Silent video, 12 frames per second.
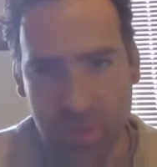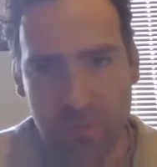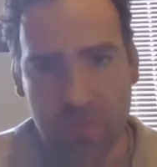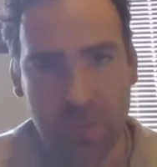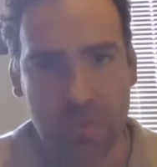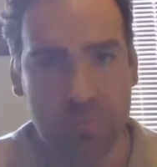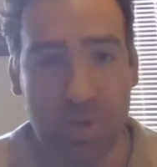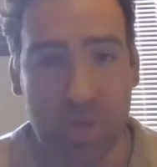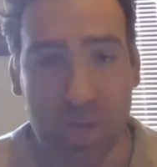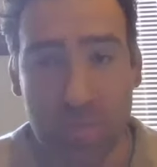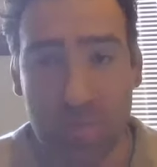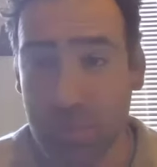their village and
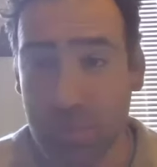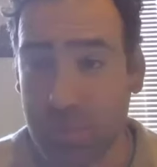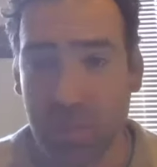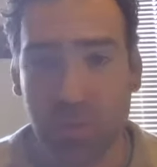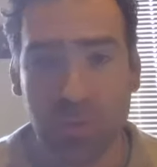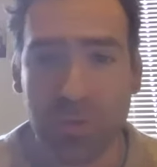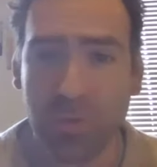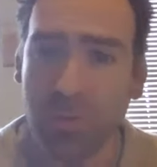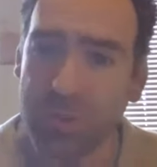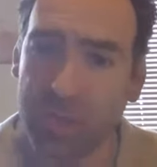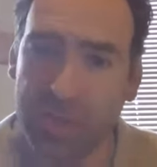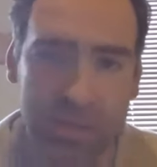farm, was because during the
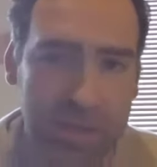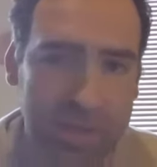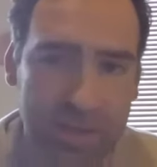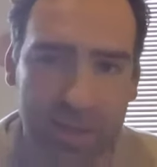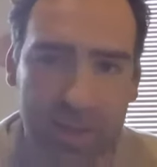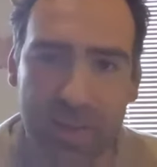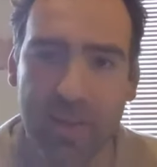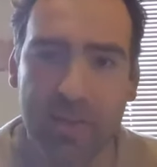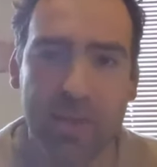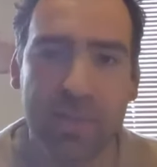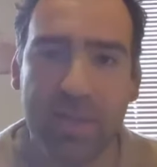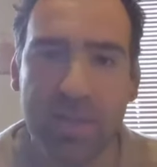war, they'd taken that
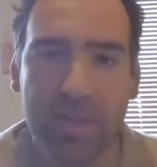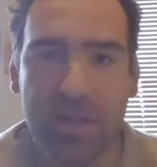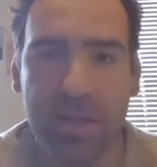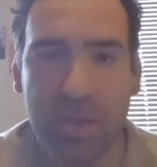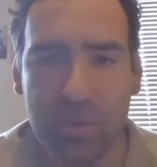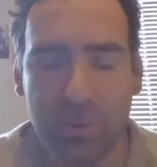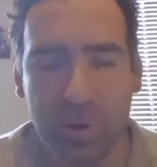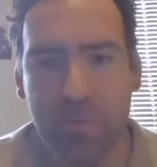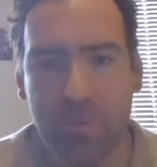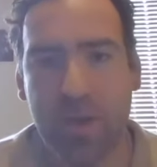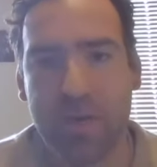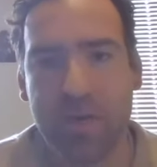land and they'd
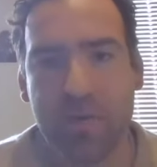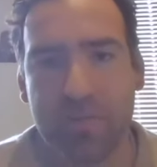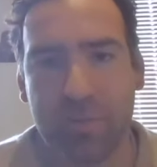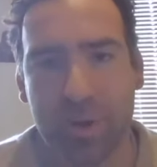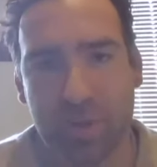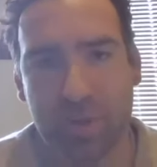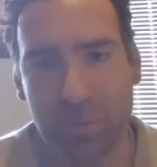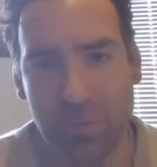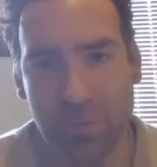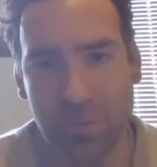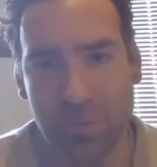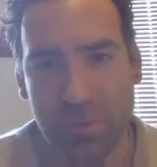appropriated it for other
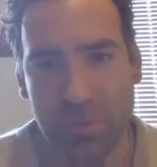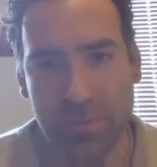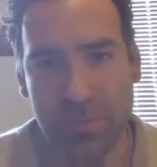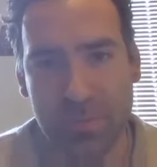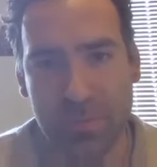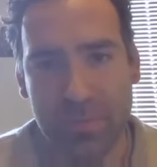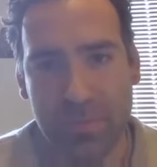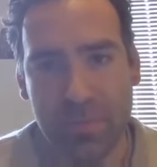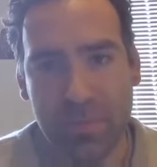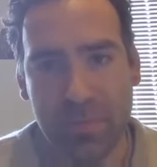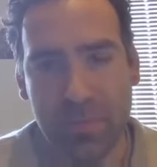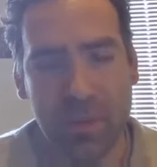sources.
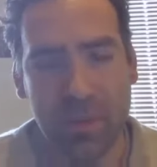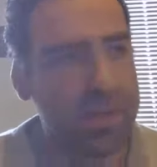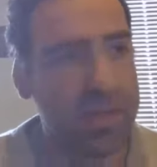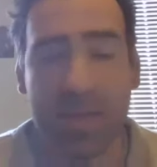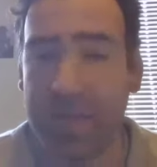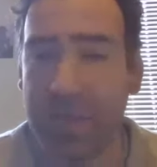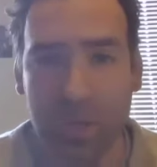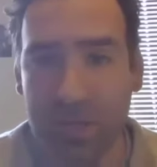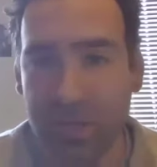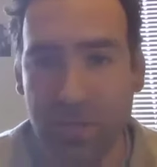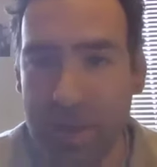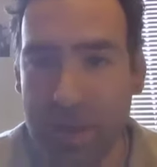Now they couldn't
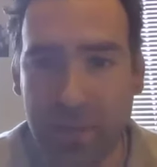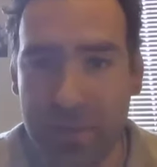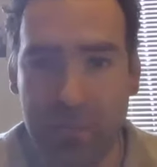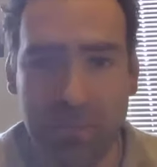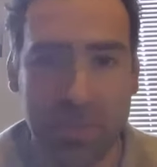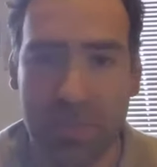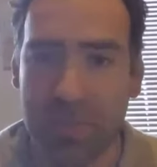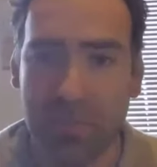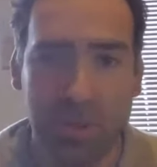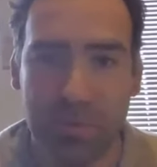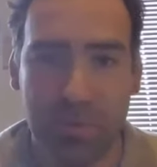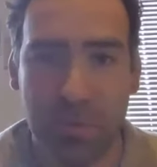give it back to them because other
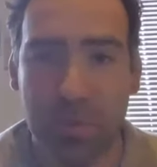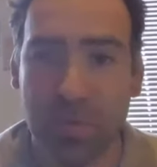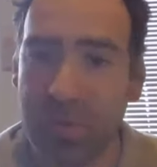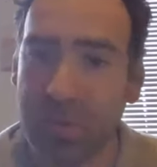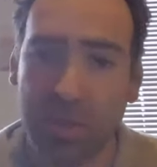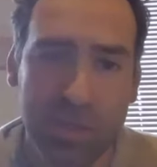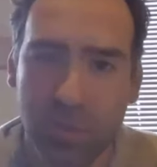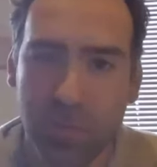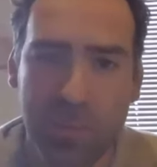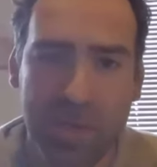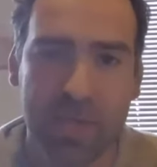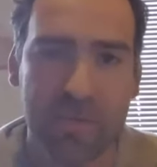people were using it and they were
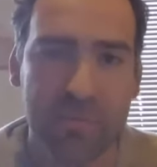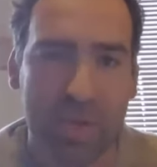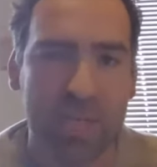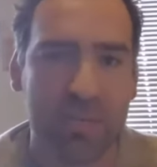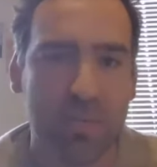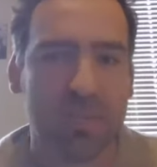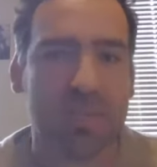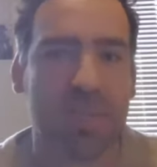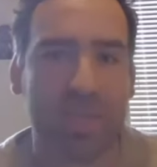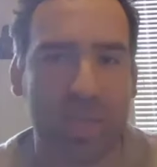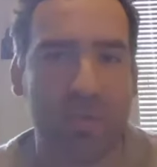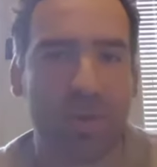making money by
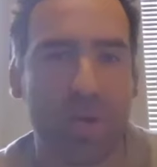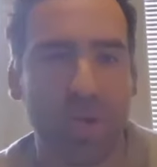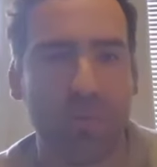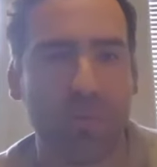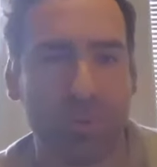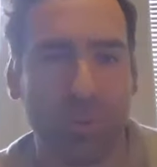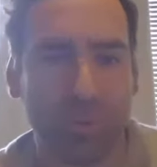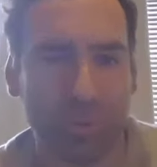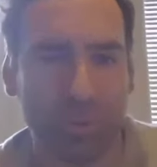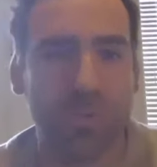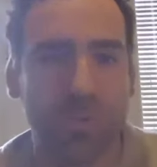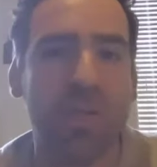selling agricultural
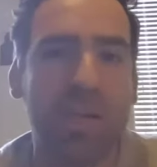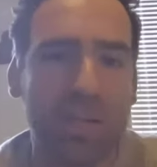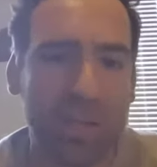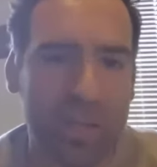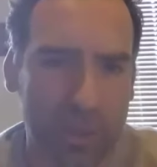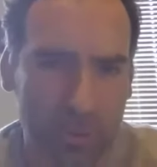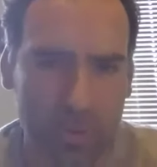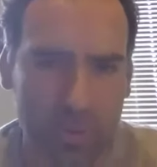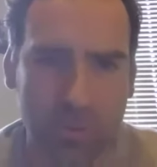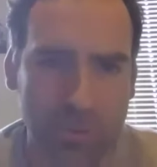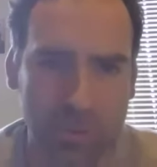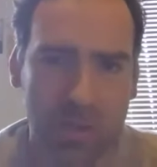produce that they were
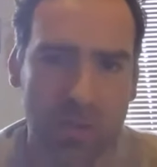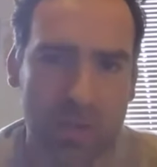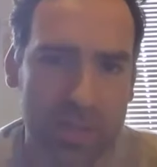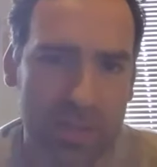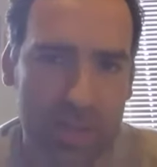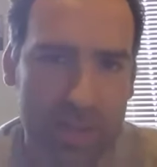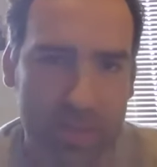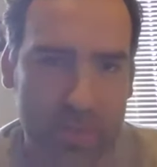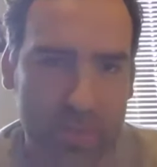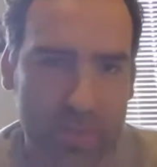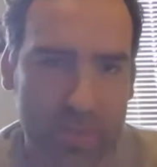producing on that land.